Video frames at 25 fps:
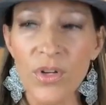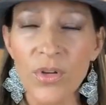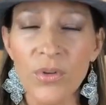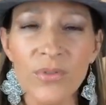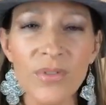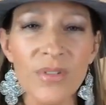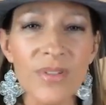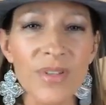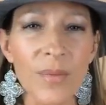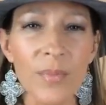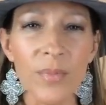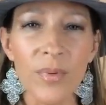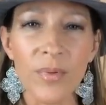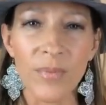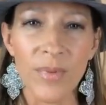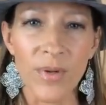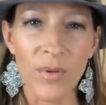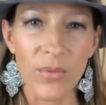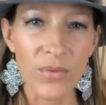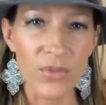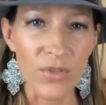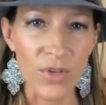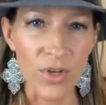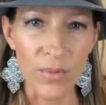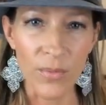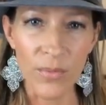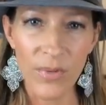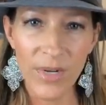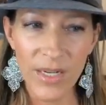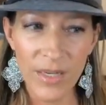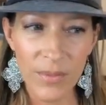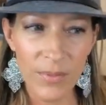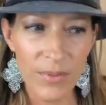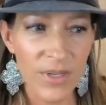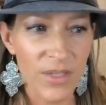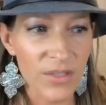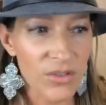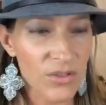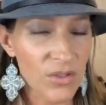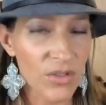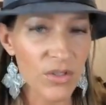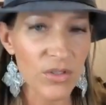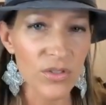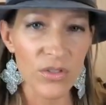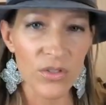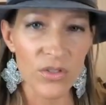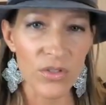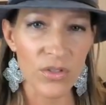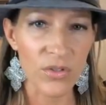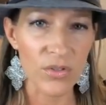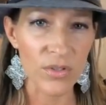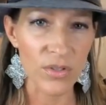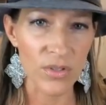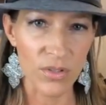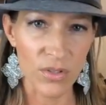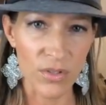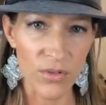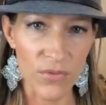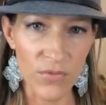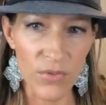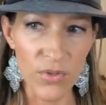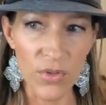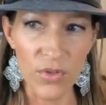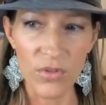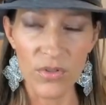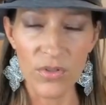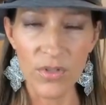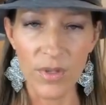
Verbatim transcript: Don't supplement with turmeric because you can just use it in your food.